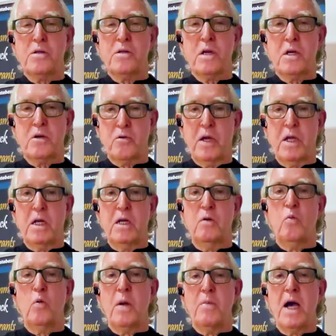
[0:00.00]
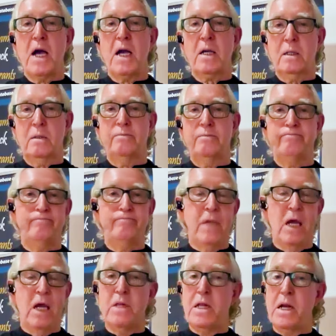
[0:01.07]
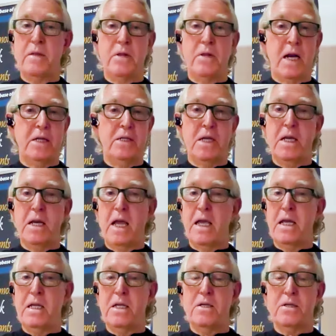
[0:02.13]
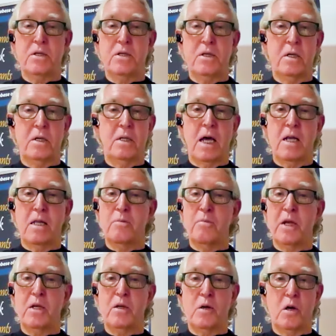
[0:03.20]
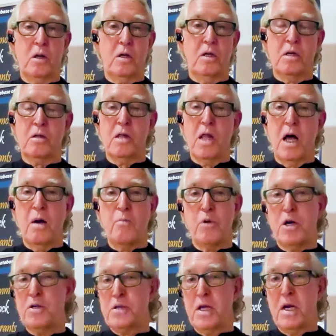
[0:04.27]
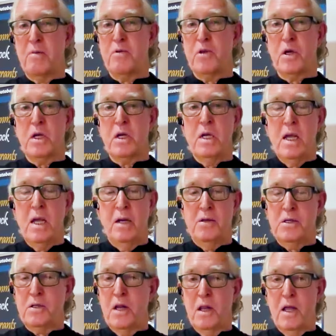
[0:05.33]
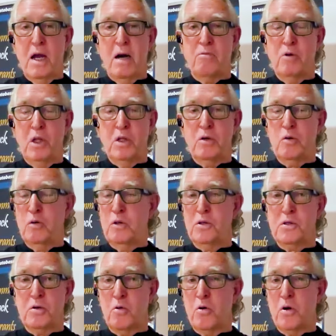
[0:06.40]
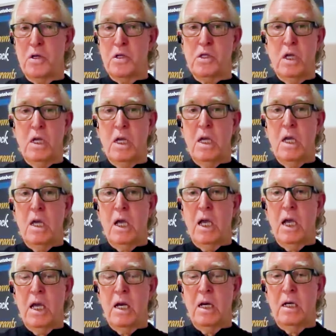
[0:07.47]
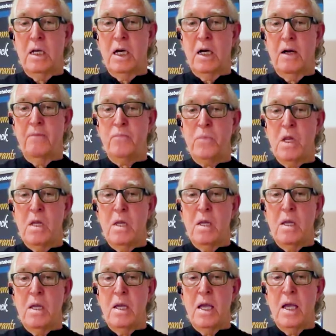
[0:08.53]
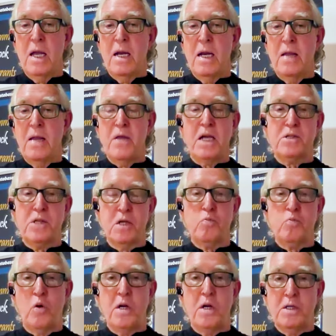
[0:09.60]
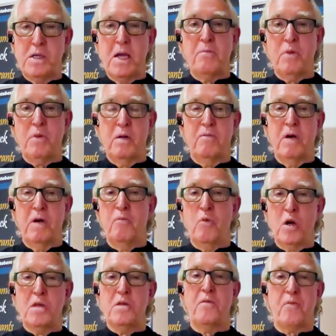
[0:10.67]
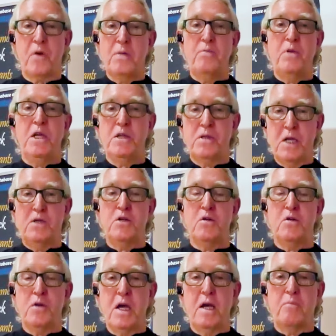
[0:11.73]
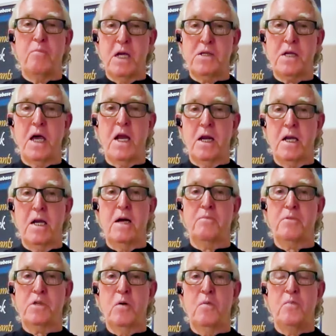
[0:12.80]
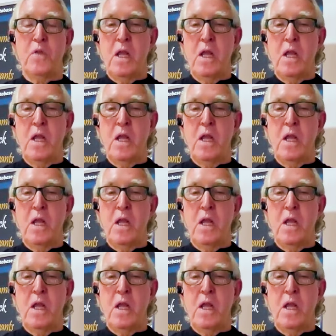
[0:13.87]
warrants that traded way back in the 1980s, a lot of the big conglomerates and everything, just a lot of really cool stories. And that's just one example of one of the freebies that you get by signing up.